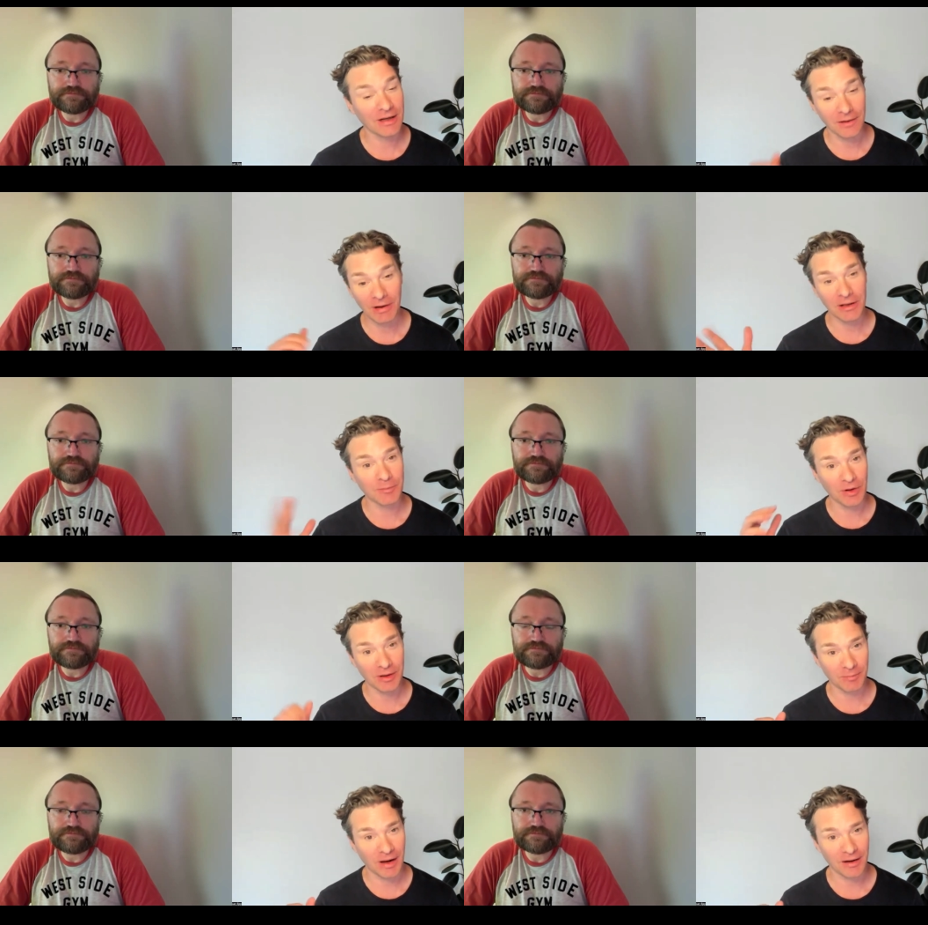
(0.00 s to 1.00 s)
Speaker 1: I read the
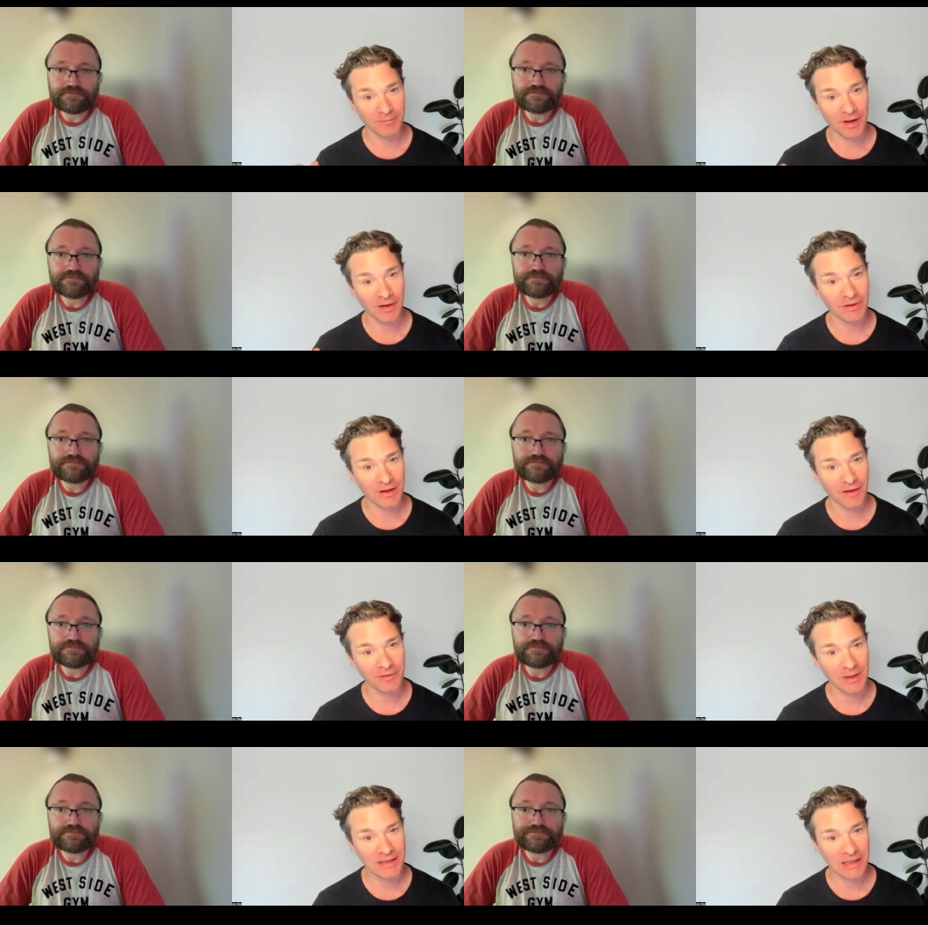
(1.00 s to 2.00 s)
book uh, cover to cover
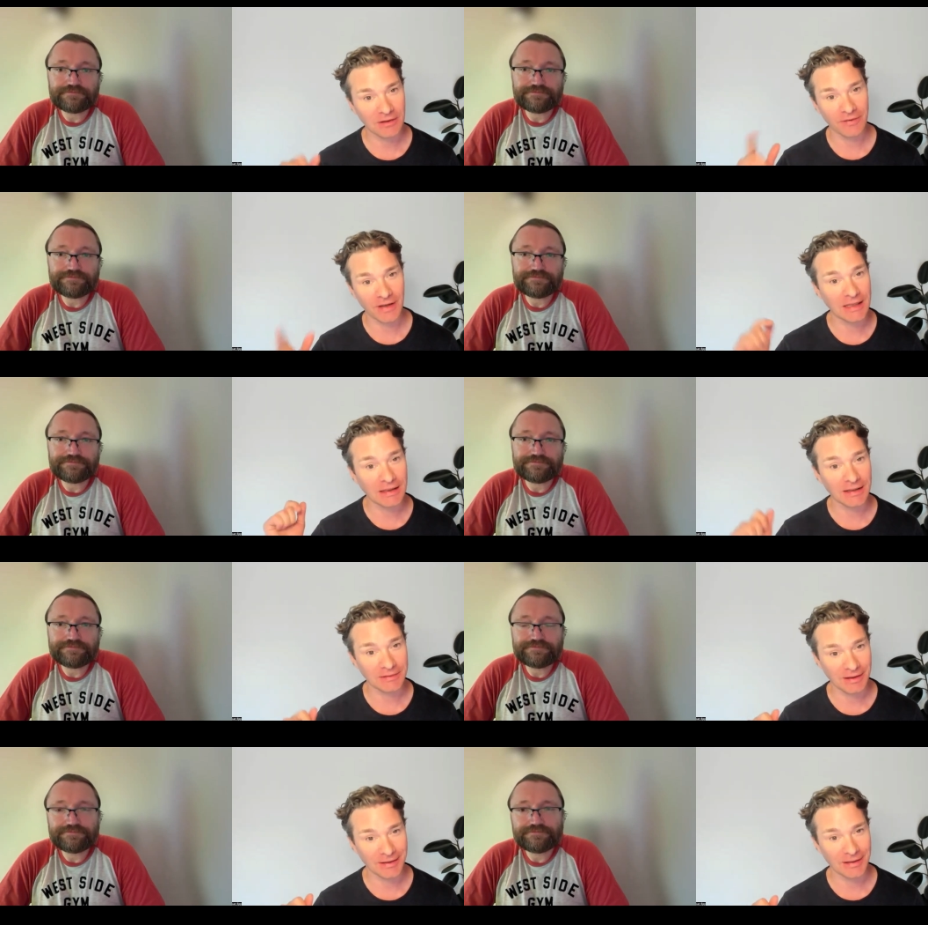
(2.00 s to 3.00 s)
myself, and I
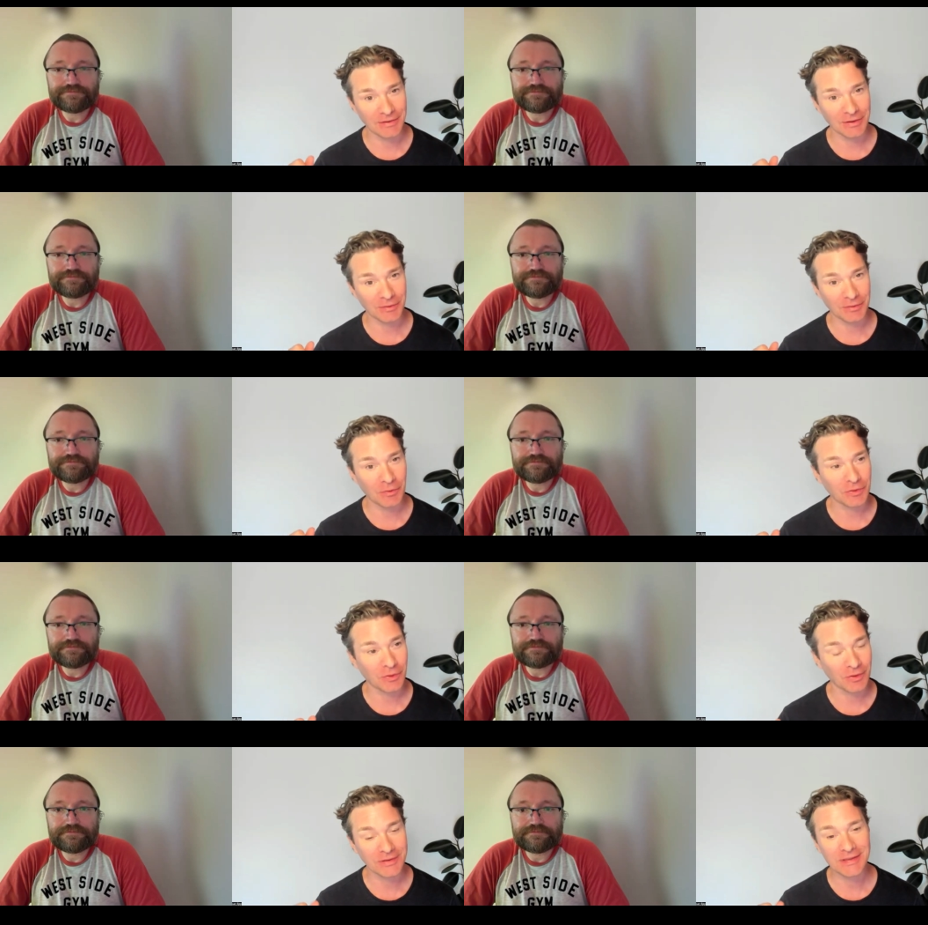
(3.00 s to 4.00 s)
and I took the whole
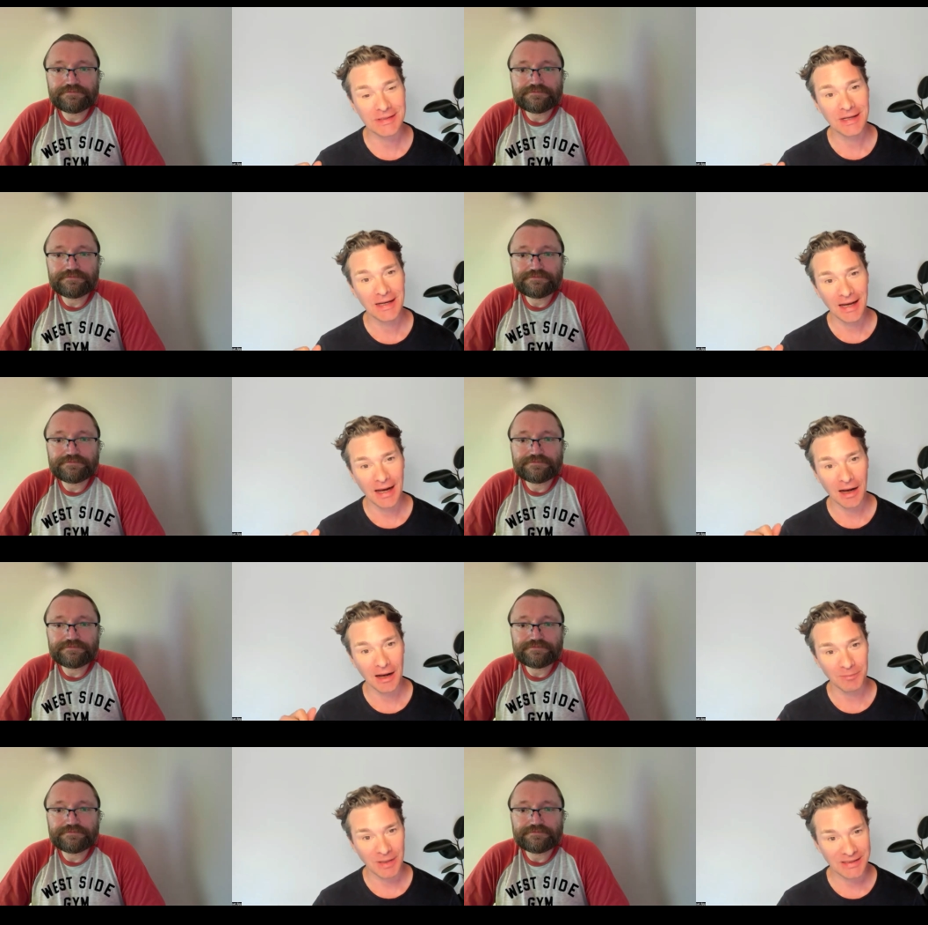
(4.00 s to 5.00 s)
course
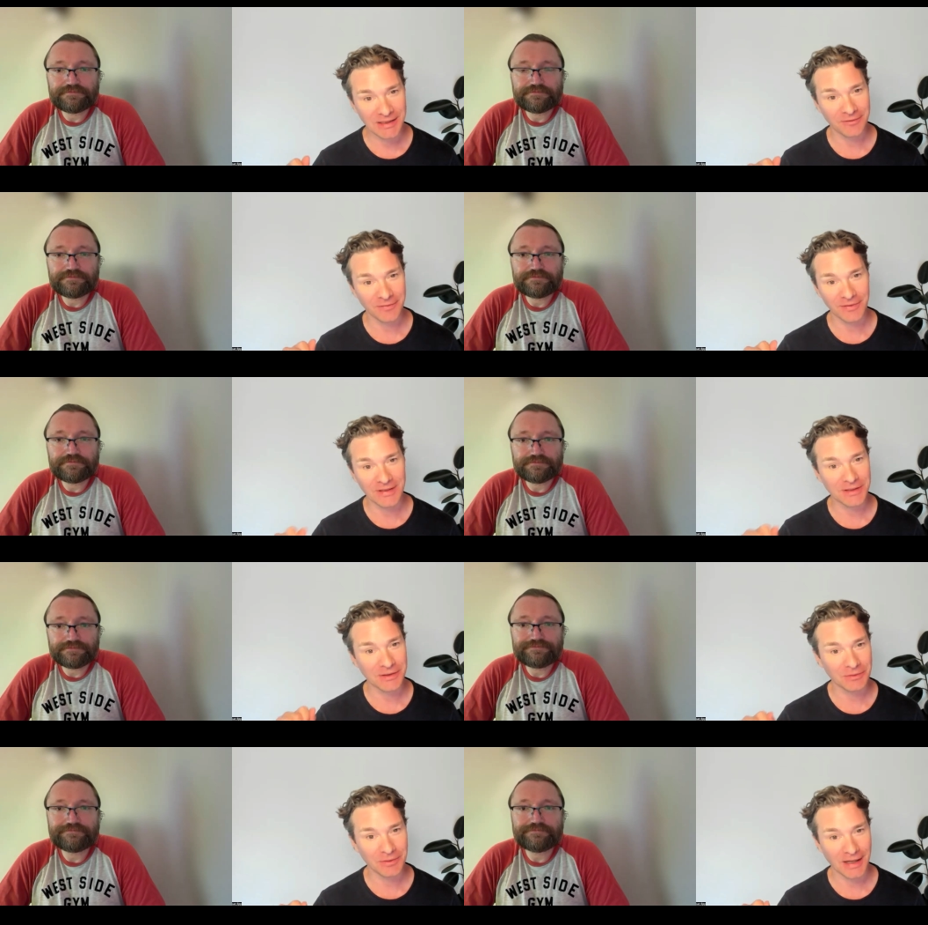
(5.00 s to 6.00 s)
uh, myself, every
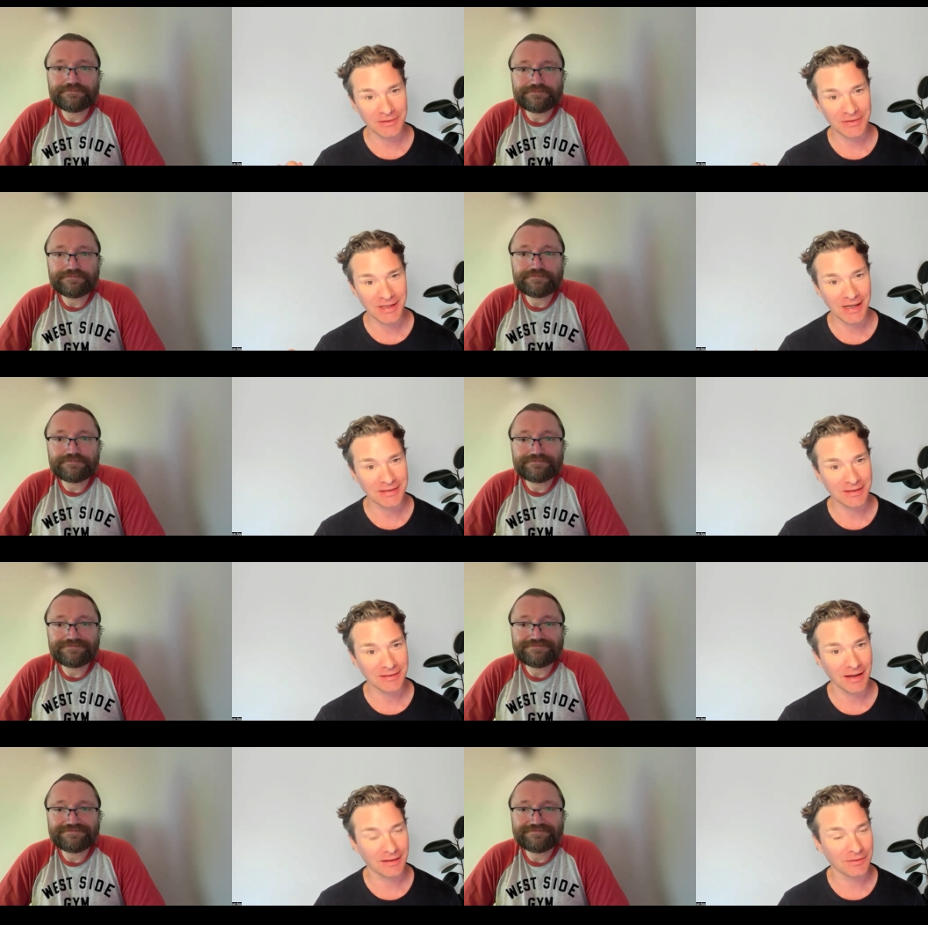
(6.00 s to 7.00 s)
single exercise
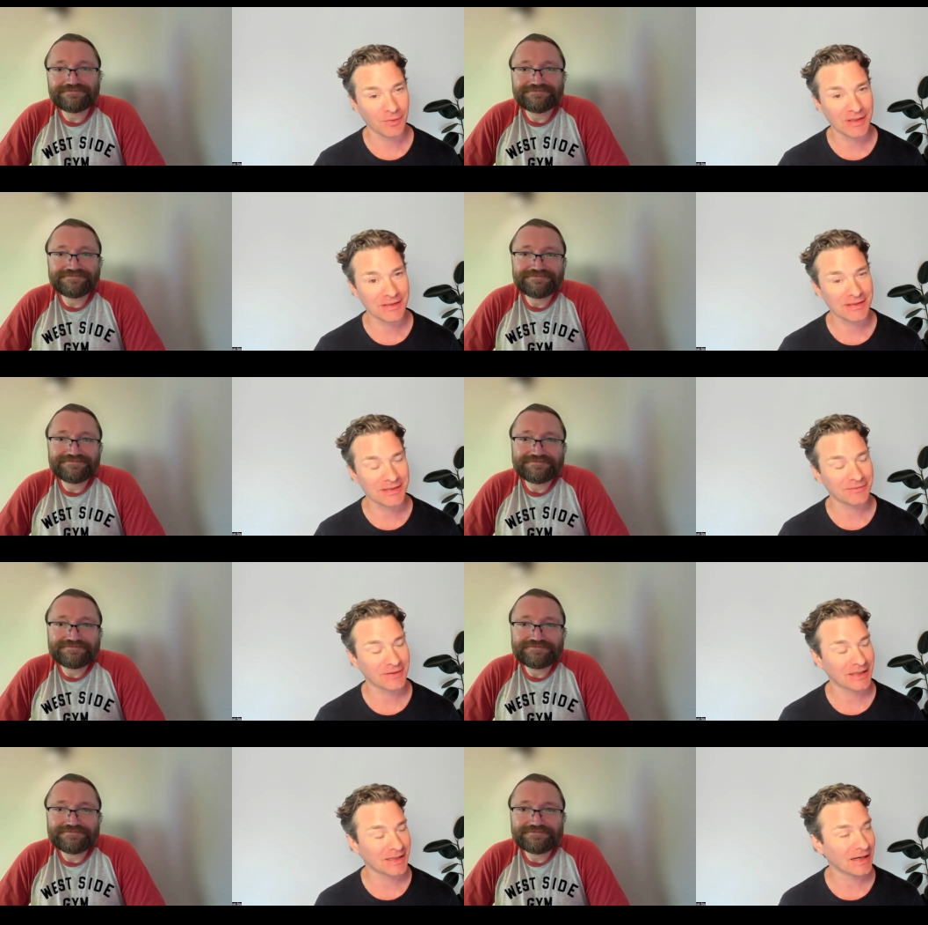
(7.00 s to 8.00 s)
and and quiz and stuff
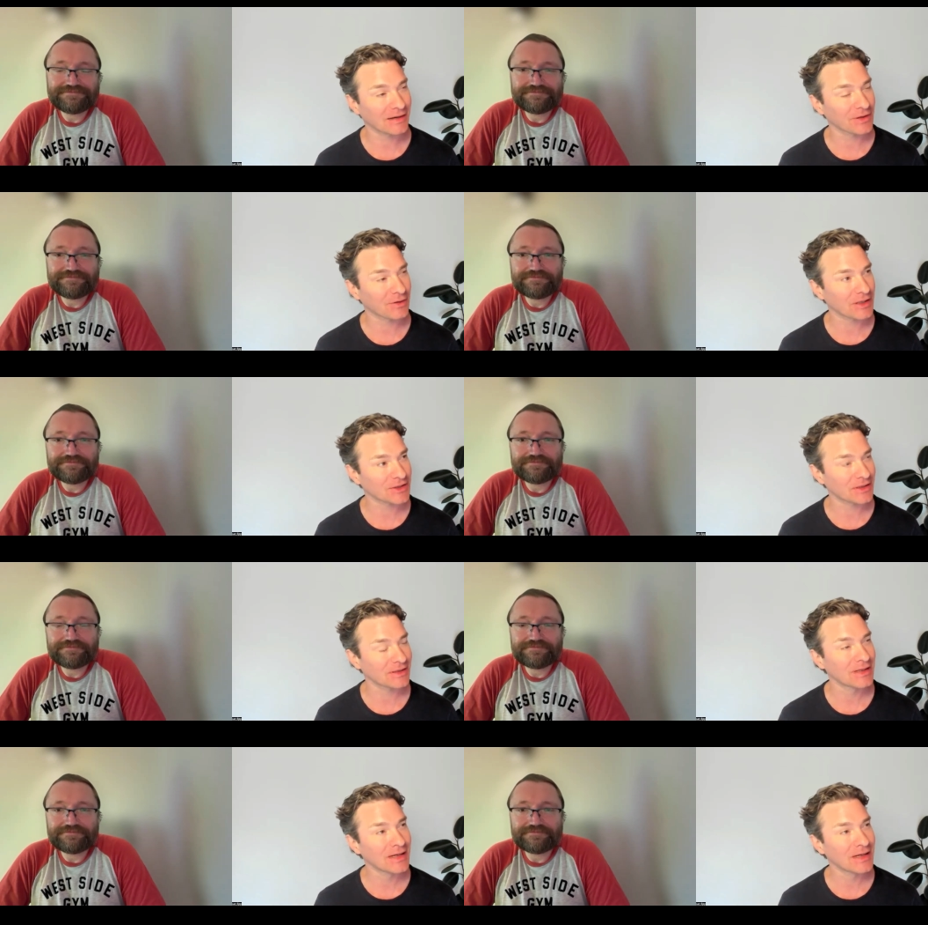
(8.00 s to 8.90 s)
like that, every question.